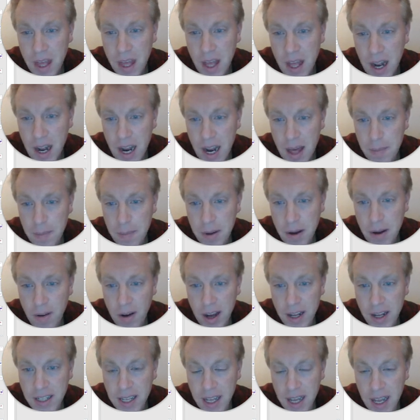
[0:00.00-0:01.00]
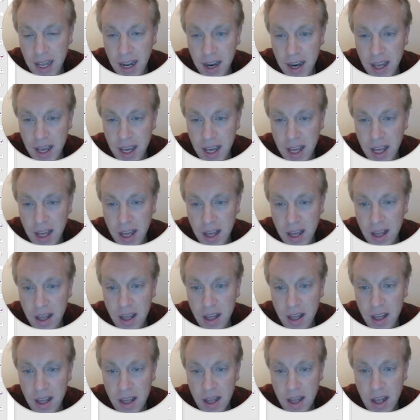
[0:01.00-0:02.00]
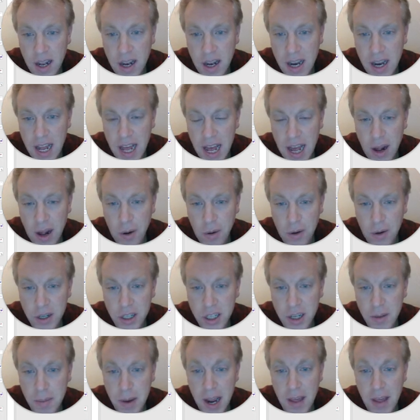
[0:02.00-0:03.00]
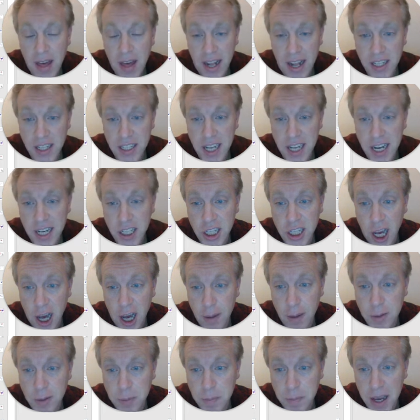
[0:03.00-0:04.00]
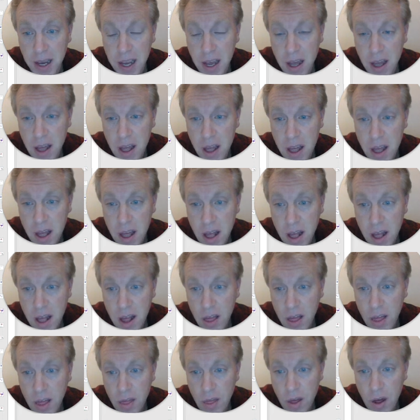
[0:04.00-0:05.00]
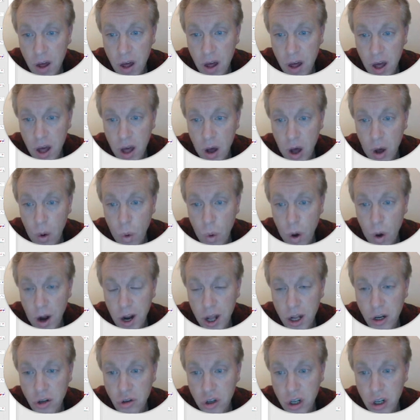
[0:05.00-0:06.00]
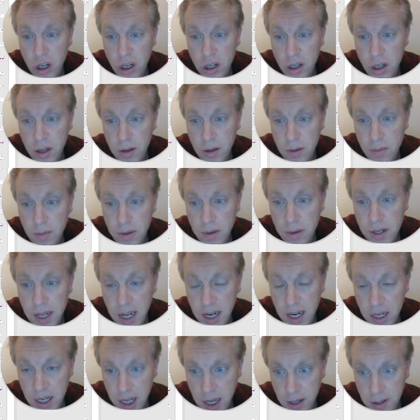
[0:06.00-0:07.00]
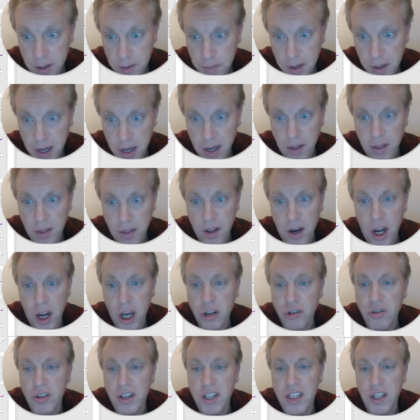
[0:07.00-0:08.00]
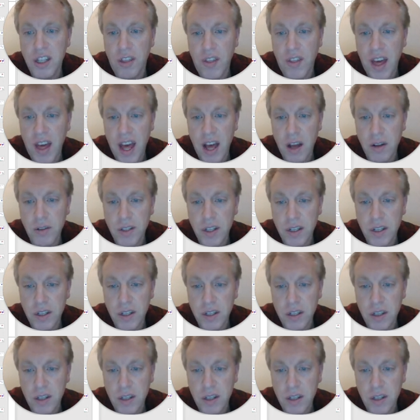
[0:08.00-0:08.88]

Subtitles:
Let me write it in here. Now, to make that 10 times bigger, the 100, 10 times bigger than 100 is 1,000.